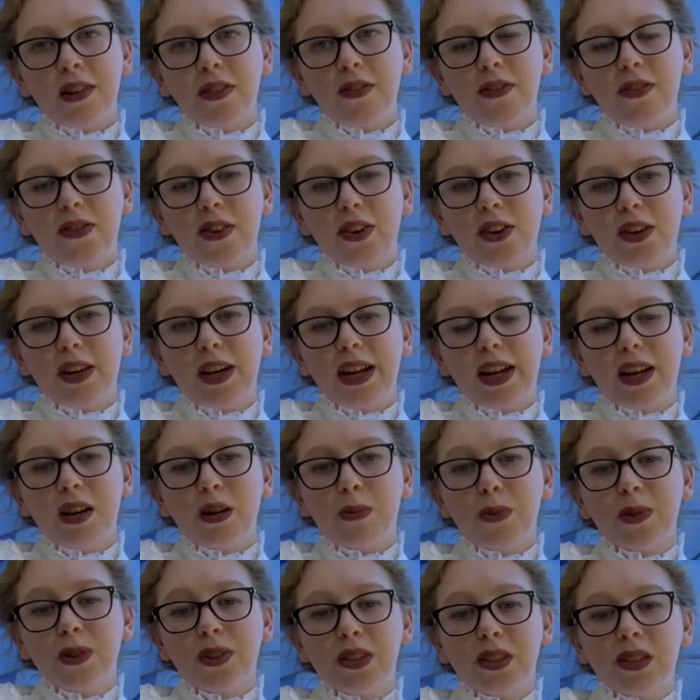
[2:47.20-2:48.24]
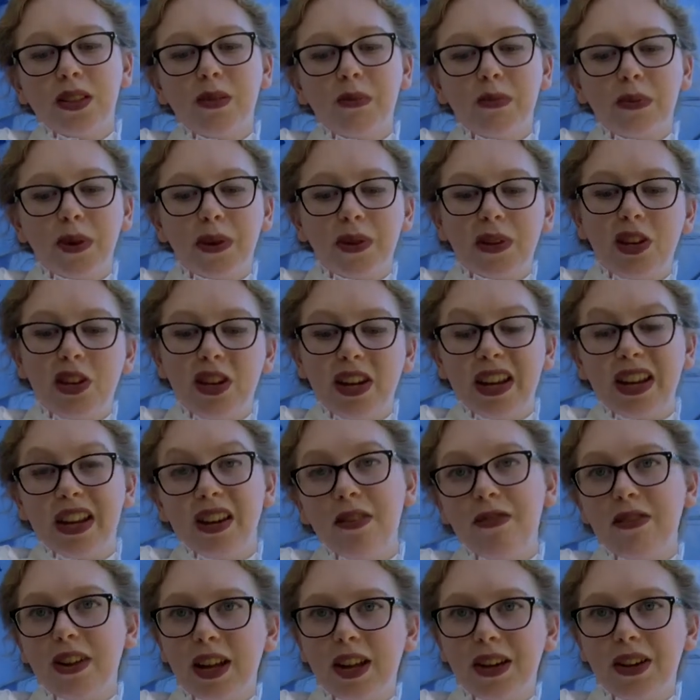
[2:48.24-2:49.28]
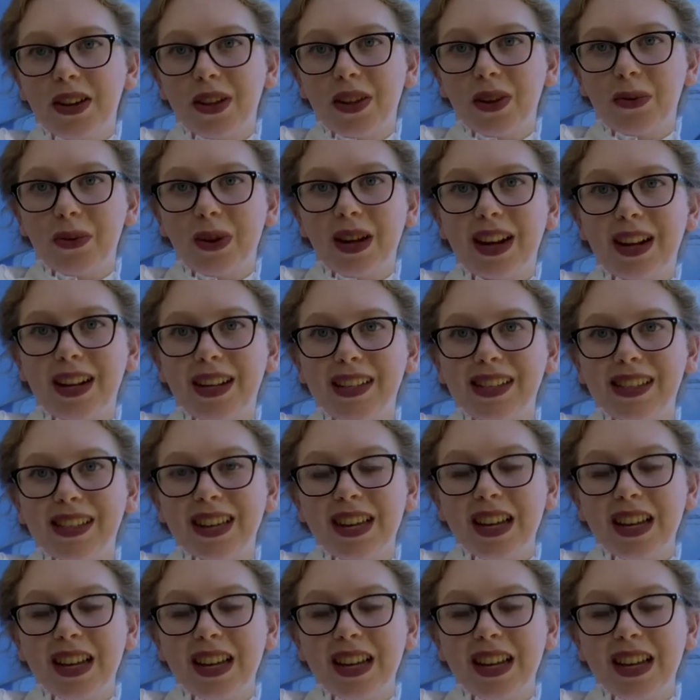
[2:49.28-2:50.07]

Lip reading: for animals, both native and otherwise,